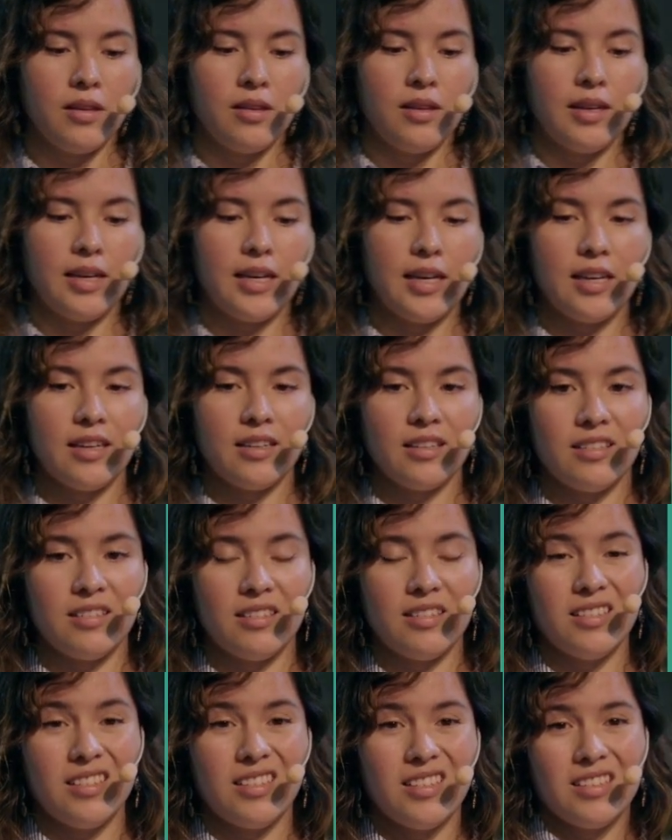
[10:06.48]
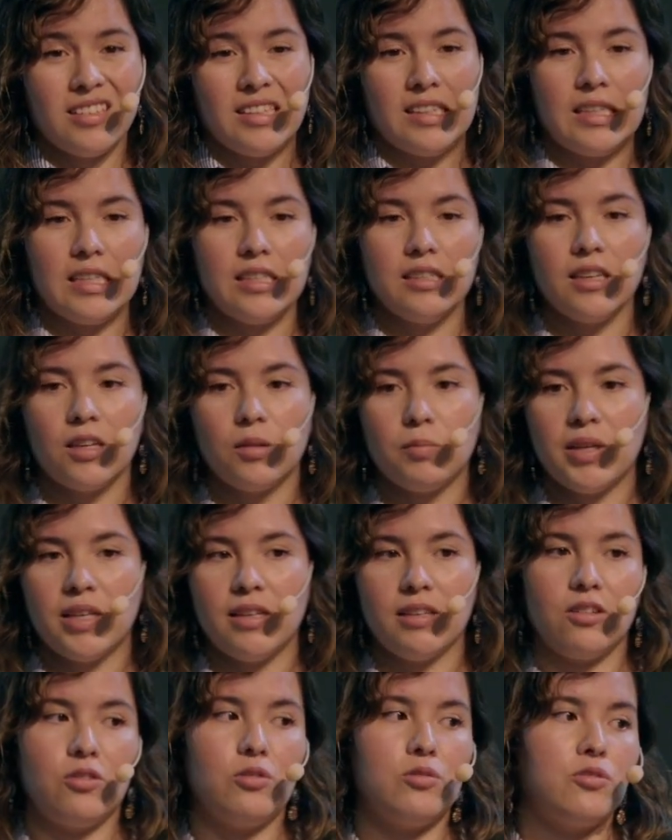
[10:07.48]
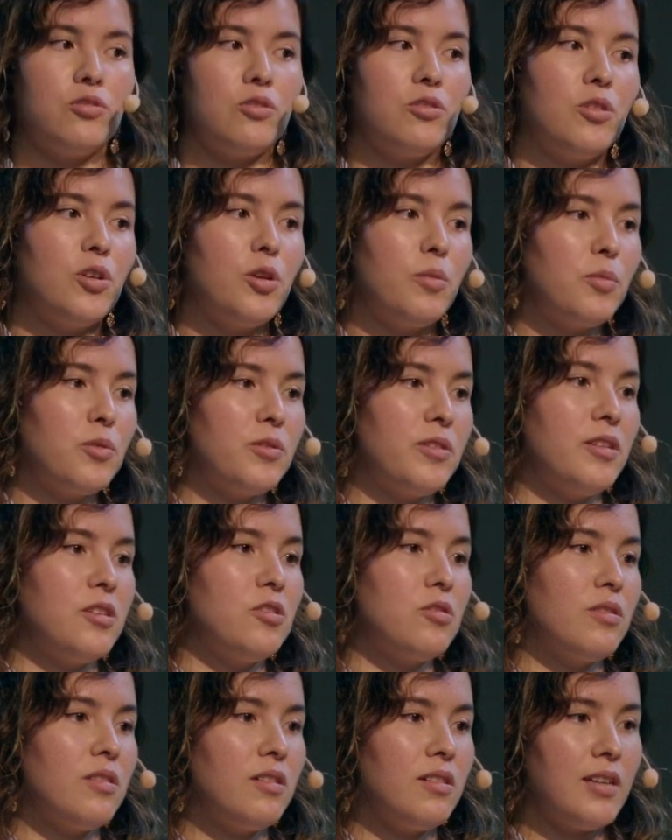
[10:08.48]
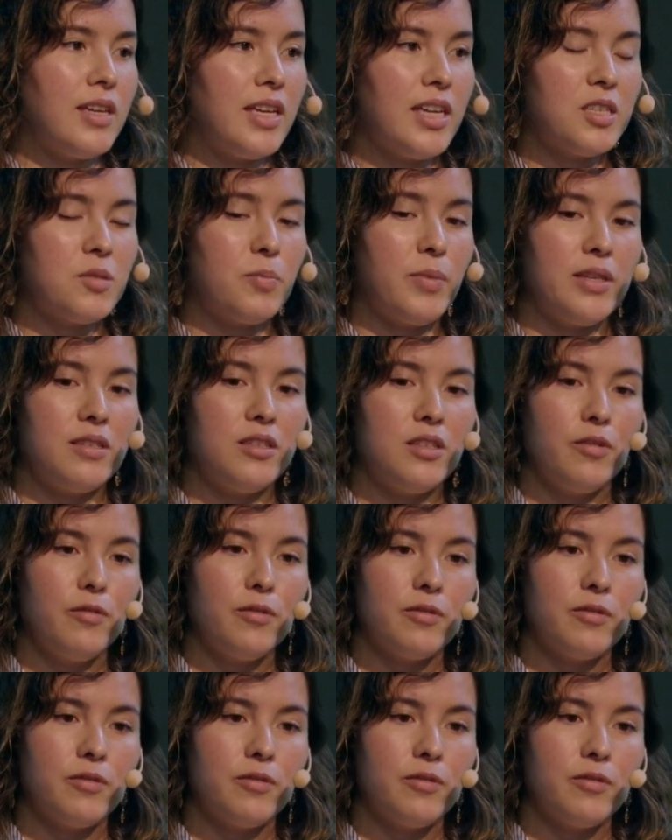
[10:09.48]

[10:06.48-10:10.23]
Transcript: And this can make it also computationally expensive,